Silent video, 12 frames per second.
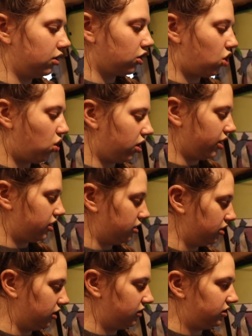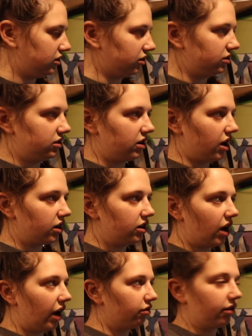cork is still
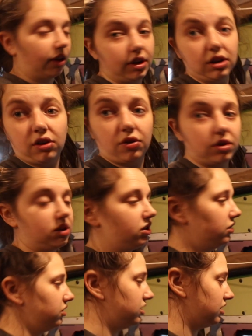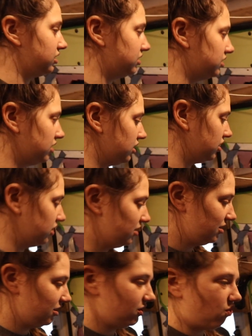stuck. I really don't know what to do with this.
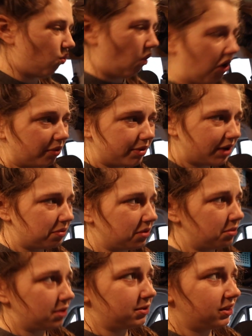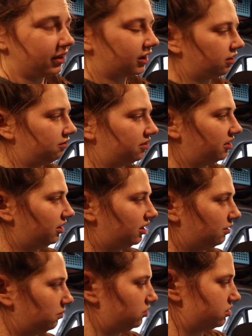Wallpaper maybe, like I really
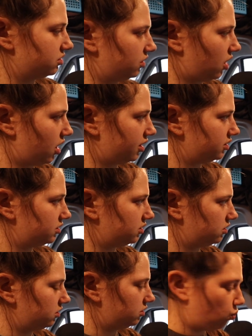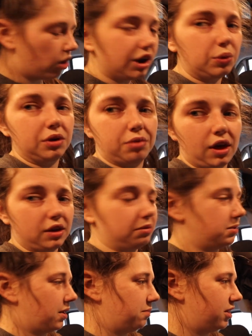am just lost. Wood would probably
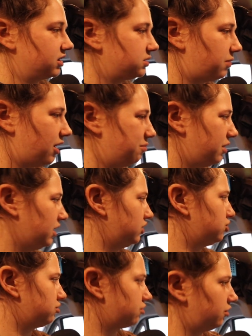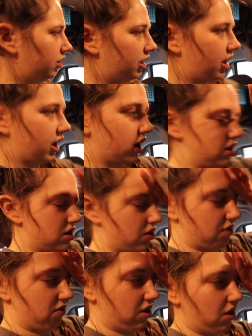be my best bet, but I truly, like, I
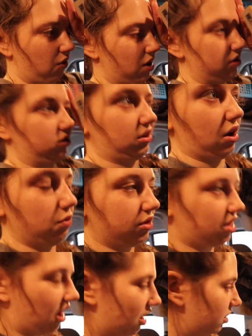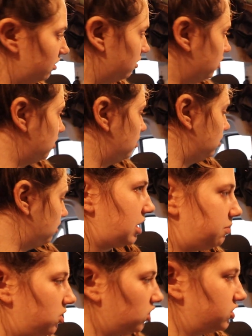don't even know where to start with that.
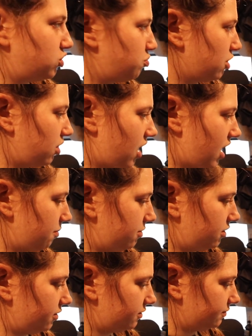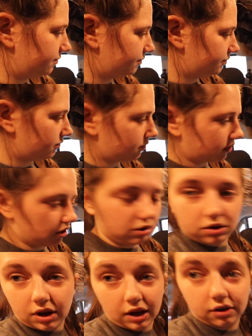Maybe I'll do burlap.
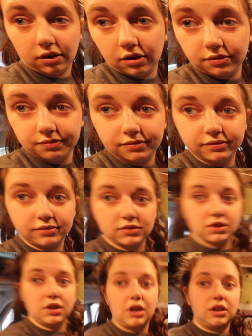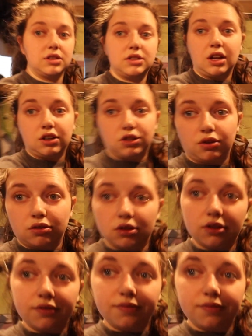I don't know. Stay tuned.